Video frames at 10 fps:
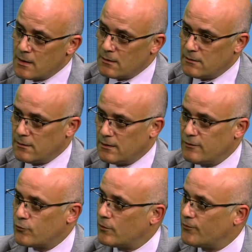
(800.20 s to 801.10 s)
the
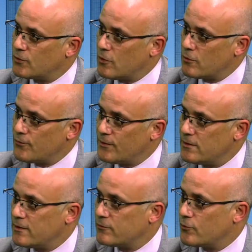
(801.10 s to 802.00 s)
history of photography, the
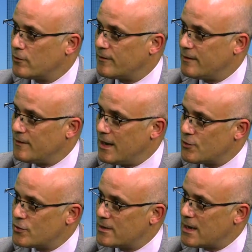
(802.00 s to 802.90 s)
history of
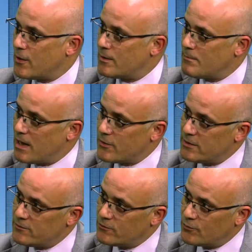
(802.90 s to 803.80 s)
aviation, and how it married
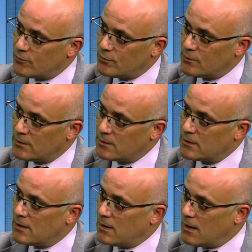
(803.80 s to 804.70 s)
into
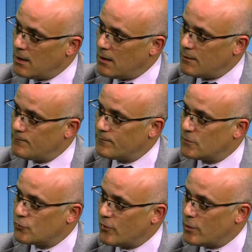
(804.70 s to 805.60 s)
um, the
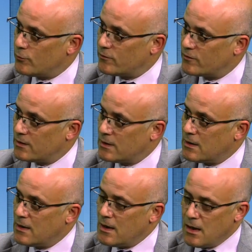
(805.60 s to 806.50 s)
drones.
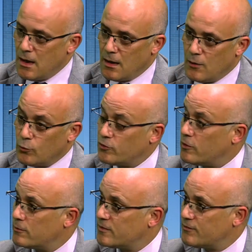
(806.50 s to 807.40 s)
Wow. Uh,
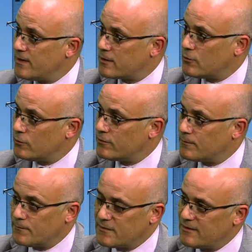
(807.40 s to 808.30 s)
autonomous vehicles,
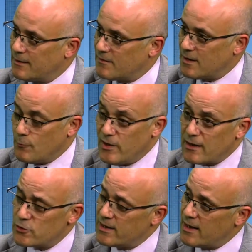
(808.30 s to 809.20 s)
same thing. And we
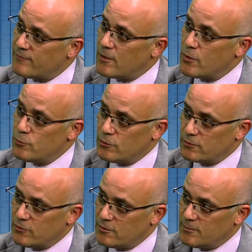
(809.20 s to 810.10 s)
actually have our own
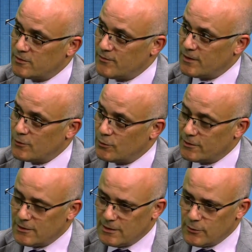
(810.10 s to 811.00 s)
autonomous vehicle. And
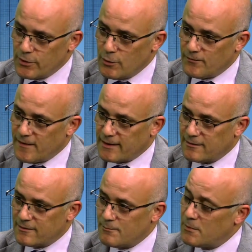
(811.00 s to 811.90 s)
a little known fact
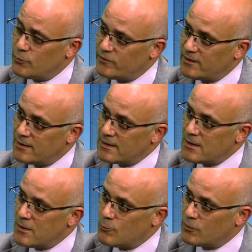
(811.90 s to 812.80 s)
is that MOSI
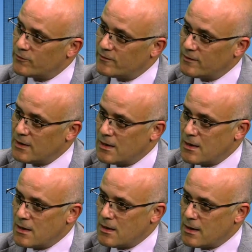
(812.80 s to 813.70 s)
was
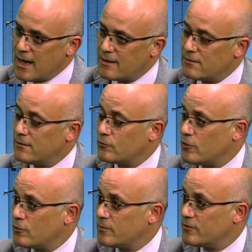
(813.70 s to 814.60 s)
had the
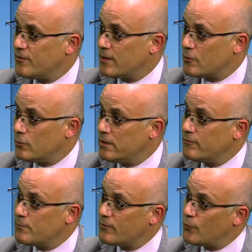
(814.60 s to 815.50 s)
autonomous vehicle
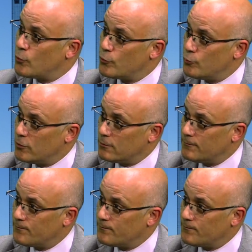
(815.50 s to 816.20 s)
even before Google.